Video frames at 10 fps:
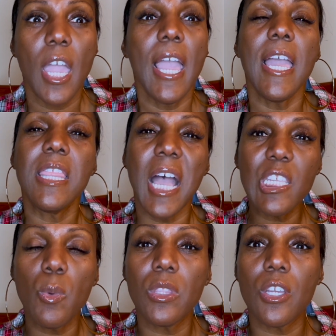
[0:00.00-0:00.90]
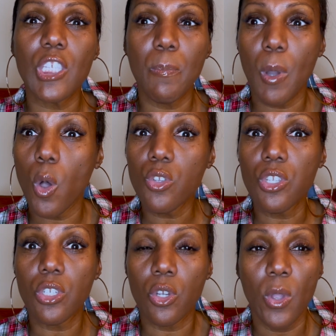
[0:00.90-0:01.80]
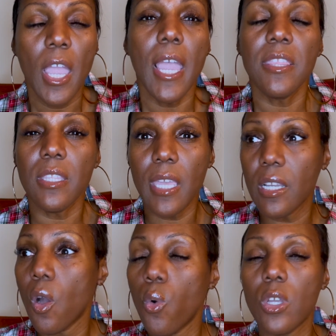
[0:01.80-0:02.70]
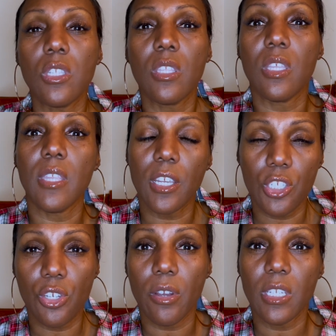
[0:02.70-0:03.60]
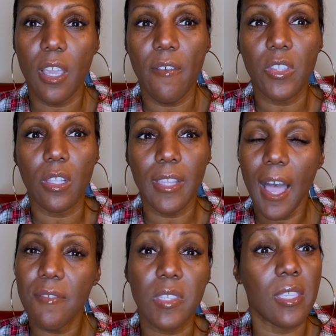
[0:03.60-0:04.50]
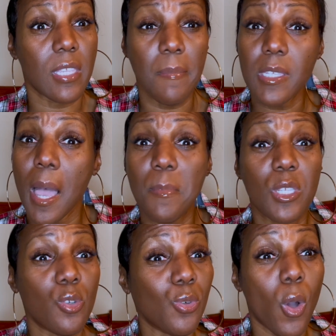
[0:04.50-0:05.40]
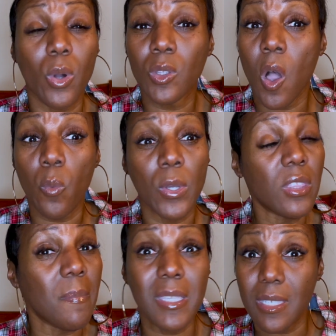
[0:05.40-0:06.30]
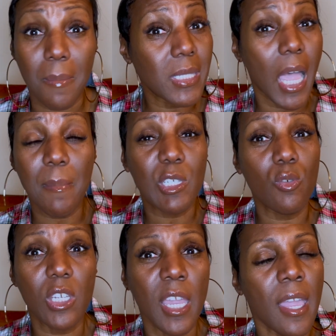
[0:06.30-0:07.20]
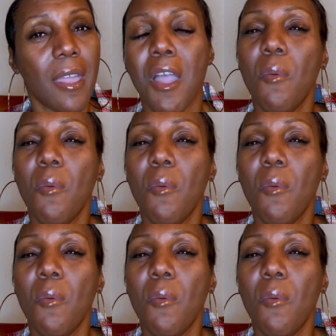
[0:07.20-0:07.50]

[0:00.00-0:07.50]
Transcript: And that's what they're supposed to do. And then they go on to the next journey of their lives. Sometimes you go along with them and sometimes you can't.